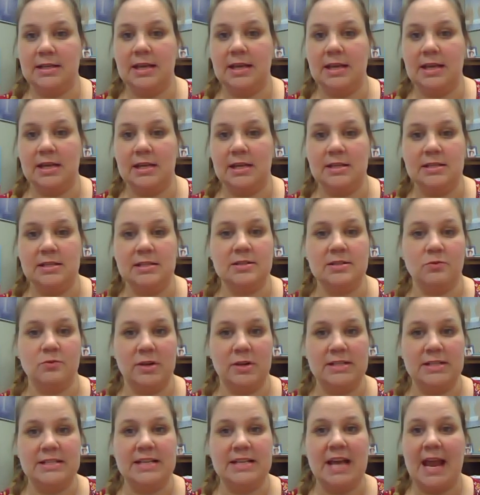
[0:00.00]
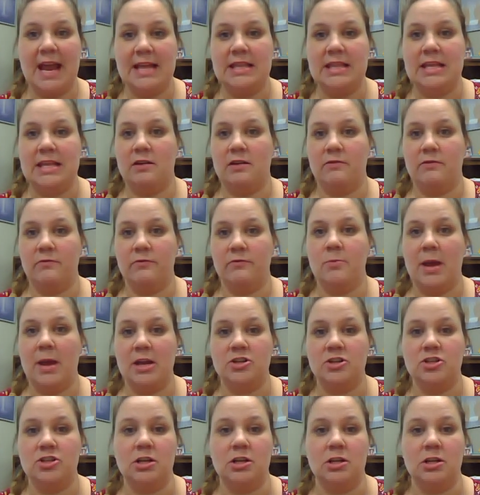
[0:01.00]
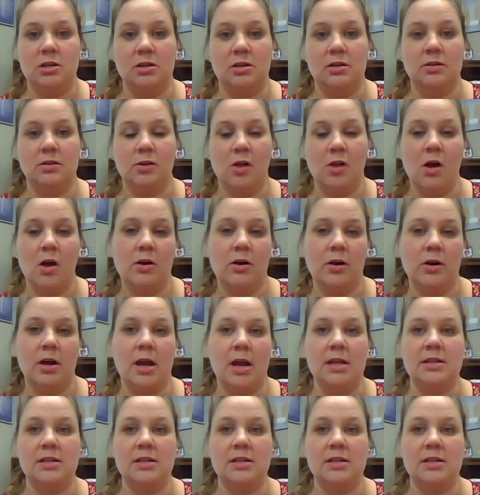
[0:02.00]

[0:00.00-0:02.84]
kids retain the information longer.